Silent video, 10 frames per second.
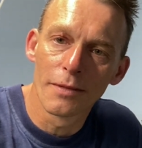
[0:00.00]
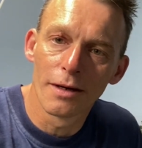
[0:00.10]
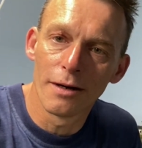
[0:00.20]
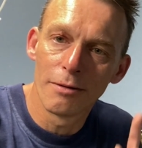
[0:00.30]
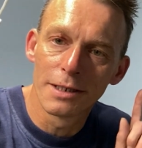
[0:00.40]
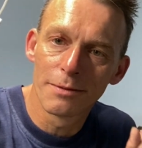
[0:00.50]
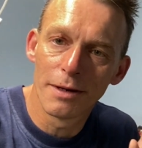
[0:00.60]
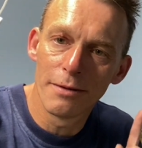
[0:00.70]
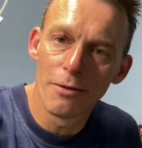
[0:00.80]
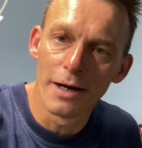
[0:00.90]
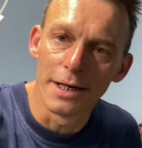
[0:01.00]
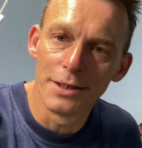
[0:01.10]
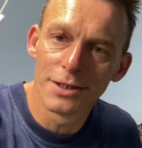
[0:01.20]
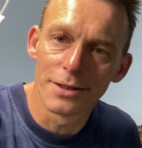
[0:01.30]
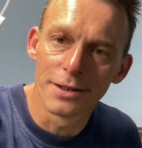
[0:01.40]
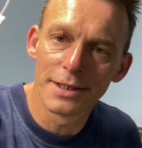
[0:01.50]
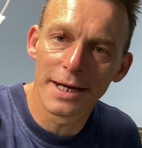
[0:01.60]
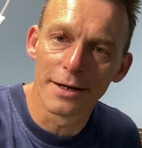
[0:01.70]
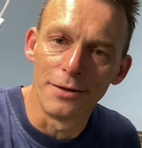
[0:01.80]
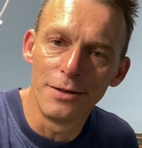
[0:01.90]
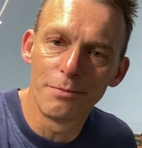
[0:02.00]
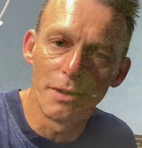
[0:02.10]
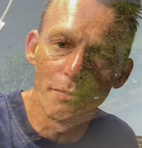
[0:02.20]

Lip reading: I'll explain why in just a second, but